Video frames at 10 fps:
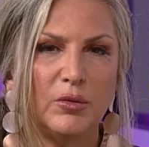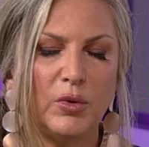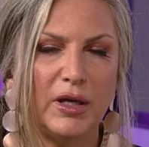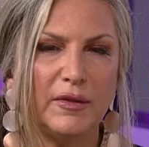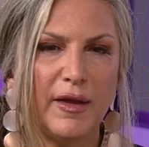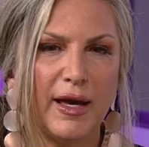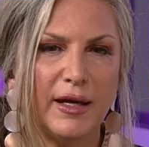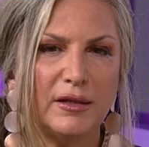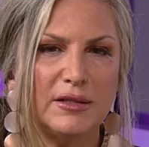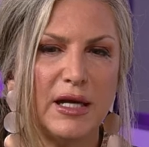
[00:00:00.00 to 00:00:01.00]
What did
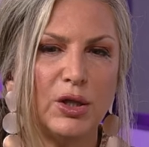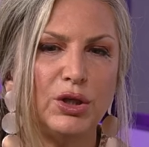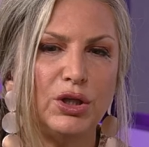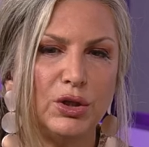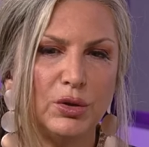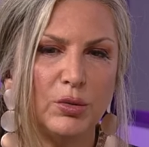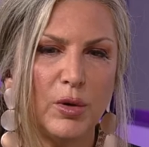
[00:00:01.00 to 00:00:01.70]
that tell you?